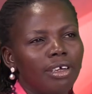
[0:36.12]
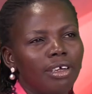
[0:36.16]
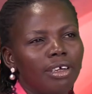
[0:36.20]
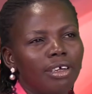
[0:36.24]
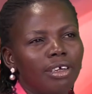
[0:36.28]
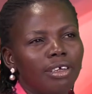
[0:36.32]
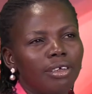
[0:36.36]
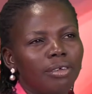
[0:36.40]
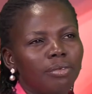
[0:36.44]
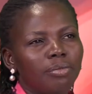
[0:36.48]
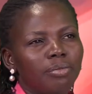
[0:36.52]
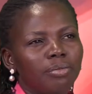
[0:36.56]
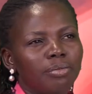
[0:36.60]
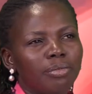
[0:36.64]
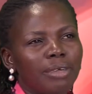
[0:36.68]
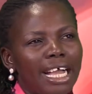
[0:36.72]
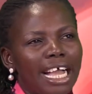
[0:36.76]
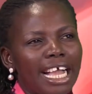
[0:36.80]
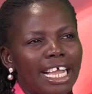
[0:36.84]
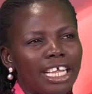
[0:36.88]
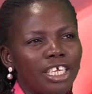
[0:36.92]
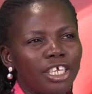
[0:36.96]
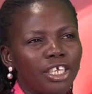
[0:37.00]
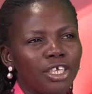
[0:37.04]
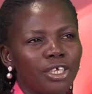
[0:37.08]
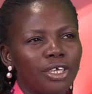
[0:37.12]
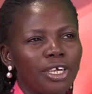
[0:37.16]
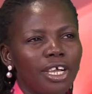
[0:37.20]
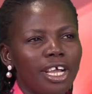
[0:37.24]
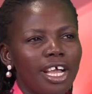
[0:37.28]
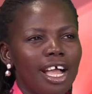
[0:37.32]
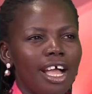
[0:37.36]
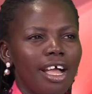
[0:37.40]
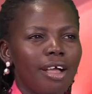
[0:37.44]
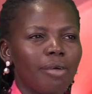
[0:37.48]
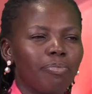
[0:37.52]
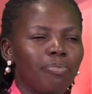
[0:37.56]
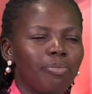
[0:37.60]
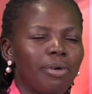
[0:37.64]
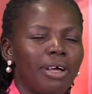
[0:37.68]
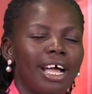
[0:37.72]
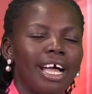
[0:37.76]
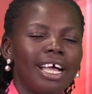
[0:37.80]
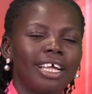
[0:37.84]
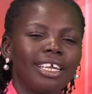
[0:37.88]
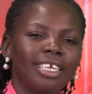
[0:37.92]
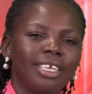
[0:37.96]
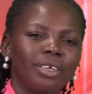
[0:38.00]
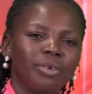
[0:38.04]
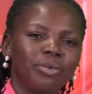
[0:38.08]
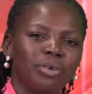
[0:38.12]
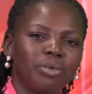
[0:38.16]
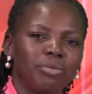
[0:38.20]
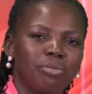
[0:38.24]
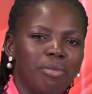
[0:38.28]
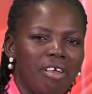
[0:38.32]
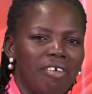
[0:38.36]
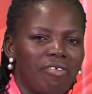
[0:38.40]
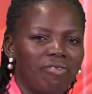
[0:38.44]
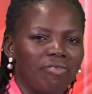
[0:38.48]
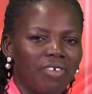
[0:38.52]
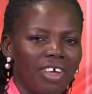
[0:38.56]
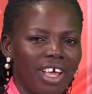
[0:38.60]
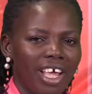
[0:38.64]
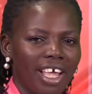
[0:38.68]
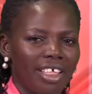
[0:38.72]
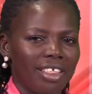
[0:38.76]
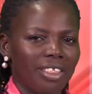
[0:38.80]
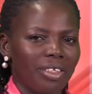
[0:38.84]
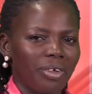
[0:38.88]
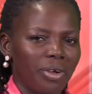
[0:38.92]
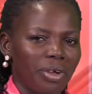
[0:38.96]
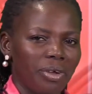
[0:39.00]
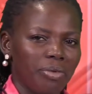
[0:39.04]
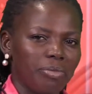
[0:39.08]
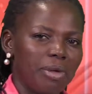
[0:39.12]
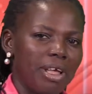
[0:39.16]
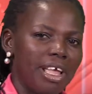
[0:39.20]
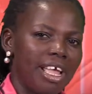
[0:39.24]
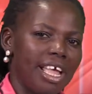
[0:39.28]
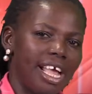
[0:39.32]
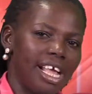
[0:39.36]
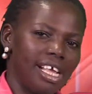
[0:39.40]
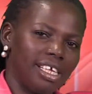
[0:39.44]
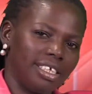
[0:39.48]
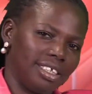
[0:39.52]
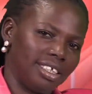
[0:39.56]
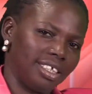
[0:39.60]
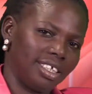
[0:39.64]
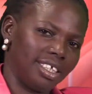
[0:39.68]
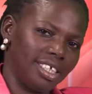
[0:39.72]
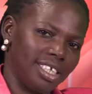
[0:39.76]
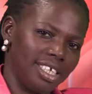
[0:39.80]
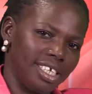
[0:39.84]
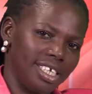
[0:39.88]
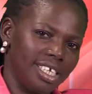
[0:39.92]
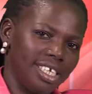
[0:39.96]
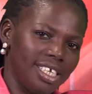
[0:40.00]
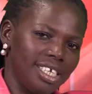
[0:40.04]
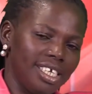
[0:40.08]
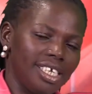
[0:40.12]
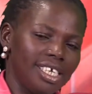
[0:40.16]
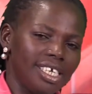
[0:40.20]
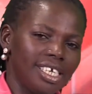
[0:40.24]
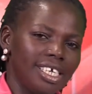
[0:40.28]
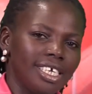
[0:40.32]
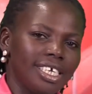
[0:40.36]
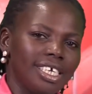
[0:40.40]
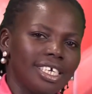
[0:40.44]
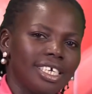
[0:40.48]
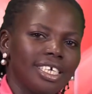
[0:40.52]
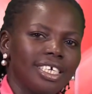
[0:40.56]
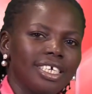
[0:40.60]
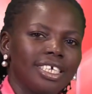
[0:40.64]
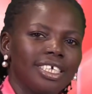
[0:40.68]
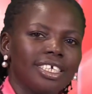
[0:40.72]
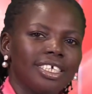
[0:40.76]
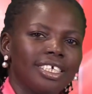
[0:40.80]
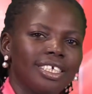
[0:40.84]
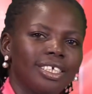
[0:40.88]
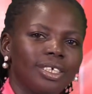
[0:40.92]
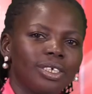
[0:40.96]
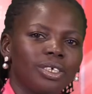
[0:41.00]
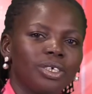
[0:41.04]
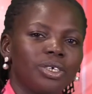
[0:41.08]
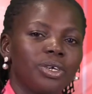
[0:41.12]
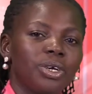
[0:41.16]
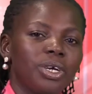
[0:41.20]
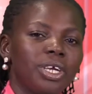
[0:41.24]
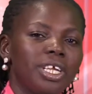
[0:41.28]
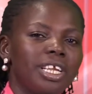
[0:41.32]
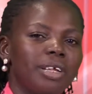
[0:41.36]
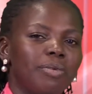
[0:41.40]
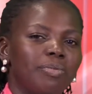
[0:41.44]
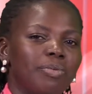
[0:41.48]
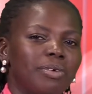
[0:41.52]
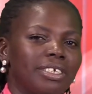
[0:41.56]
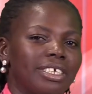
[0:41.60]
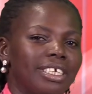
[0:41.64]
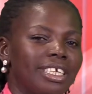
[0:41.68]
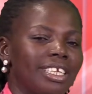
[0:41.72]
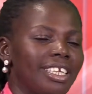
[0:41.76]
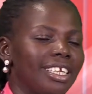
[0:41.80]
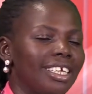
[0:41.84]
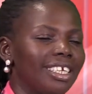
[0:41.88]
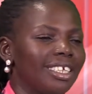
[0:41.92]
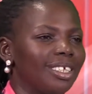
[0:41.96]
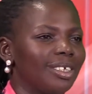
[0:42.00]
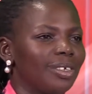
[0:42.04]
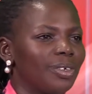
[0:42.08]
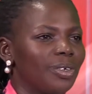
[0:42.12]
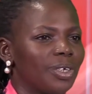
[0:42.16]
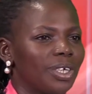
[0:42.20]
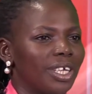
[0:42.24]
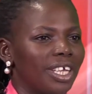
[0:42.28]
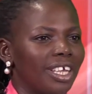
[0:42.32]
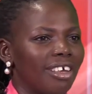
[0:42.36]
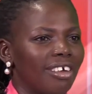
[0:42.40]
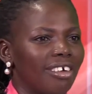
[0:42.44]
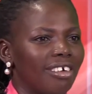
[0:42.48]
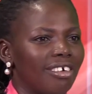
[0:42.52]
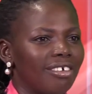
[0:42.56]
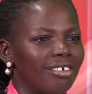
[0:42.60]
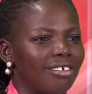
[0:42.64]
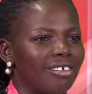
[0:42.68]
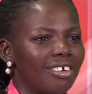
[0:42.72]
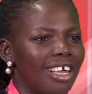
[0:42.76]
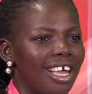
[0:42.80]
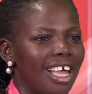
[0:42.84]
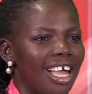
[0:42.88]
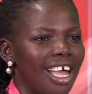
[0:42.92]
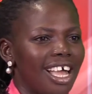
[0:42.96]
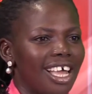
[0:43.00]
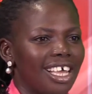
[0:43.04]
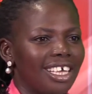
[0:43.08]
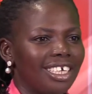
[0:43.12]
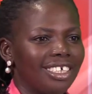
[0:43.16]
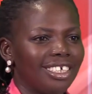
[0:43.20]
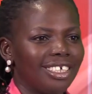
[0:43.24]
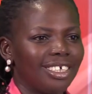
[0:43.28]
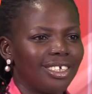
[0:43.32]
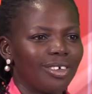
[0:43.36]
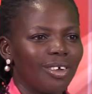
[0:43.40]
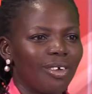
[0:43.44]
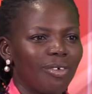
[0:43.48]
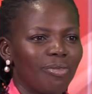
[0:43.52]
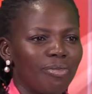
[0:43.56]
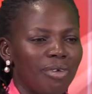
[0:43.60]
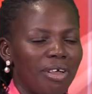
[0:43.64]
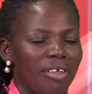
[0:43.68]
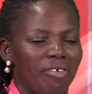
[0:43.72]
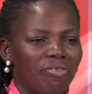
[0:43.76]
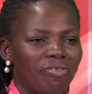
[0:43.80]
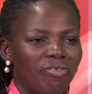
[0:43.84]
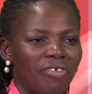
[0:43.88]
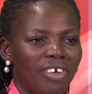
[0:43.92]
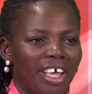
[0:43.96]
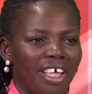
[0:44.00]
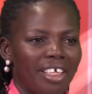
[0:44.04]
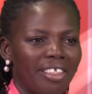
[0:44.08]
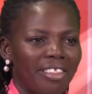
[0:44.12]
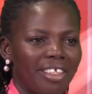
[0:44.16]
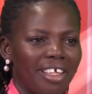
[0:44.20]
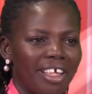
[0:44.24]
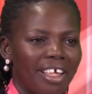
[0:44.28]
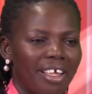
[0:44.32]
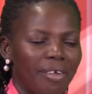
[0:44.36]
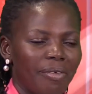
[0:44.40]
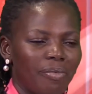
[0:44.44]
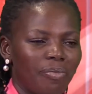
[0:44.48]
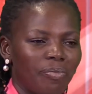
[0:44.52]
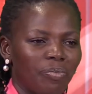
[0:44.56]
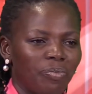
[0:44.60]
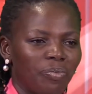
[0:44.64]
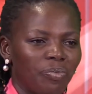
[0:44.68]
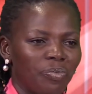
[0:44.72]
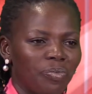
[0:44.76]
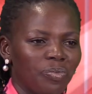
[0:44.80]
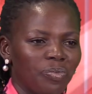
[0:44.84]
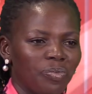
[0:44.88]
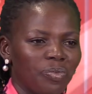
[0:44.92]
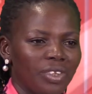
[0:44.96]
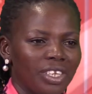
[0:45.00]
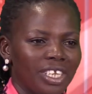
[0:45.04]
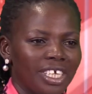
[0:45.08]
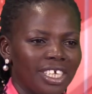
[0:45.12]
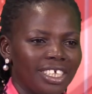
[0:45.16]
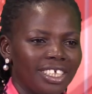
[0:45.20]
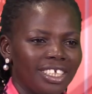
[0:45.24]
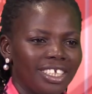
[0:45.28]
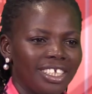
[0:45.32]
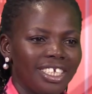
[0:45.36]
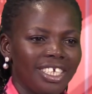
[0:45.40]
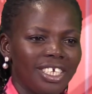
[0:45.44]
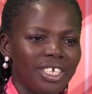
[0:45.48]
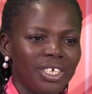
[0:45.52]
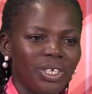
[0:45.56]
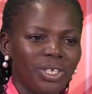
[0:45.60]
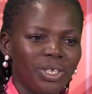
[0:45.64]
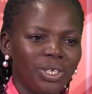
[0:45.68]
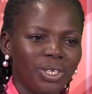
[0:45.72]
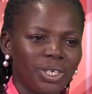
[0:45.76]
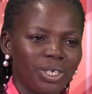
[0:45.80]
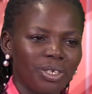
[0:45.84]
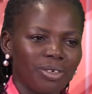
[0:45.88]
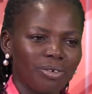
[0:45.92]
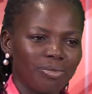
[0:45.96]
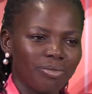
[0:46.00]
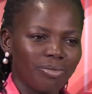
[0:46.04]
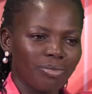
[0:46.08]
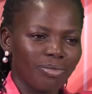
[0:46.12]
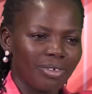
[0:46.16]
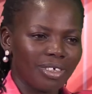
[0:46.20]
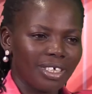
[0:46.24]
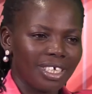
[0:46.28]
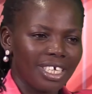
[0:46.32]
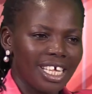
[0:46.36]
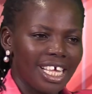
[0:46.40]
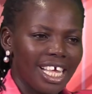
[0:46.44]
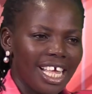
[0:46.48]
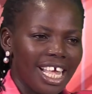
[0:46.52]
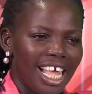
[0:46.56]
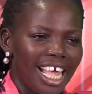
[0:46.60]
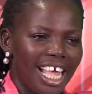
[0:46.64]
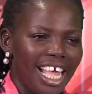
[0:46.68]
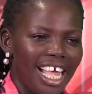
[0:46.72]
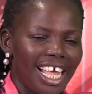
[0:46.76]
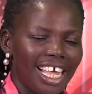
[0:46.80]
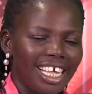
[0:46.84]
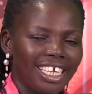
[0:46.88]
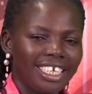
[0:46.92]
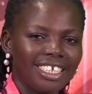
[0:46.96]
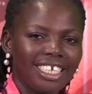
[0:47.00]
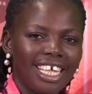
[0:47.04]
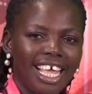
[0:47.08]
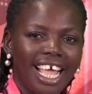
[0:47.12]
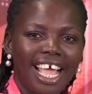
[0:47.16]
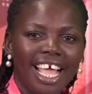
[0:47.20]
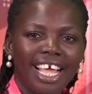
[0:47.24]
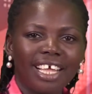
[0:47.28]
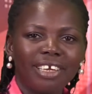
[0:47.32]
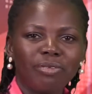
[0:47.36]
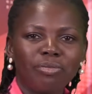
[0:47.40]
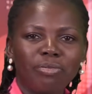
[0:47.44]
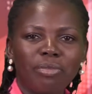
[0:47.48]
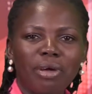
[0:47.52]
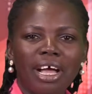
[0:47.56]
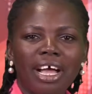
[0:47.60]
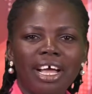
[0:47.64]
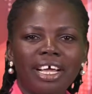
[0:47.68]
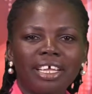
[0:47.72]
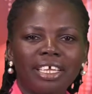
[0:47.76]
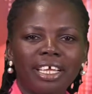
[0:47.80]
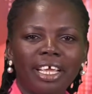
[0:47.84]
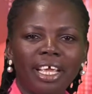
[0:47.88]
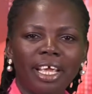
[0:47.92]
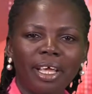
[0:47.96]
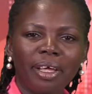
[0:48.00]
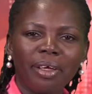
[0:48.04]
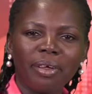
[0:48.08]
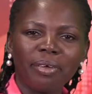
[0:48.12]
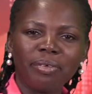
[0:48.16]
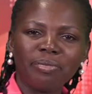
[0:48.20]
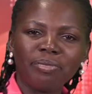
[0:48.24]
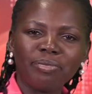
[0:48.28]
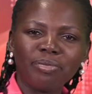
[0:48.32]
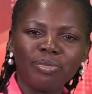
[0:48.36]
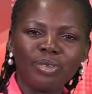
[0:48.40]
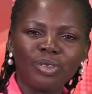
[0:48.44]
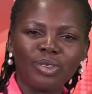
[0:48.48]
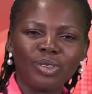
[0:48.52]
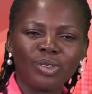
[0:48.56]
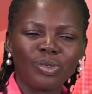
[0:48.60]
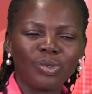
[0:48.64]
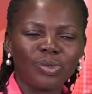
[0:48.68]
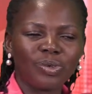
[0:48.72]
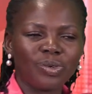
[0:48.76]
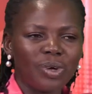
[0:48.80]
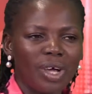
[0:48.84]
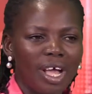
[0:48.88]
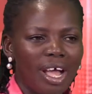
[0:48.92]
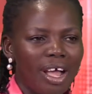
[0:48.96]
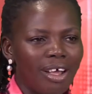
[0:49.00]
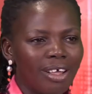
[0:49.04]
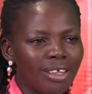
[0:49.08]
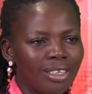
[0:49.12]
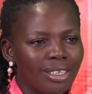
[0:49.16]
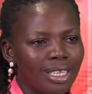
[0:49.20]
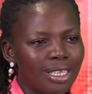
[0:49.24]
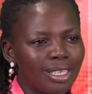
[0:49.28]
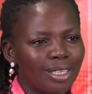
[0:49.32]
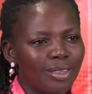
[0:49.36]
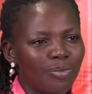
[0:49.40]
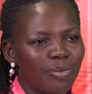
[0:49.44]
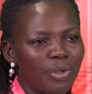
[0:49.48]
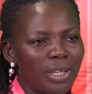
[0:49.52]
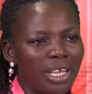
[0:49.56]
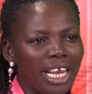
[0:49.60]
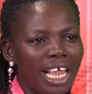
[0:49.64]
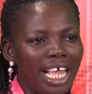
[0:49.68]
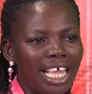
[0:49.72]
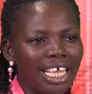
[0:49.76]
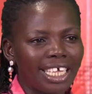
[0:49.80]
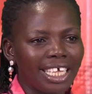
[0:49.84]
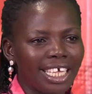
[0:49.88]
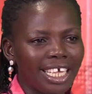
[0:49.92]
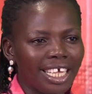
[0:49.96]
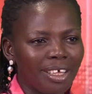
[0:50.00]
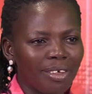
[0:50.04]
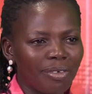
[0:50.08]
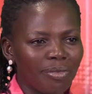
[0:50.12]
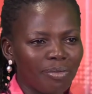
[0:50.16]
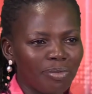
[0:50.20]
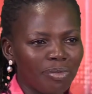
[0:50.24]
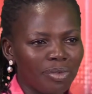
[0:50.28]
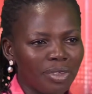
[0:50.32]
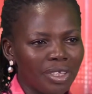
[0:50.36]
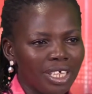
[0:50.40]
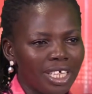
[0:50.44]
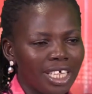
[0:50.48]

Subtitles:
I grew up partly with my father and my auntie. So growing up as a little girl, I saw my father teach and I admired him. So I wanted to be like him.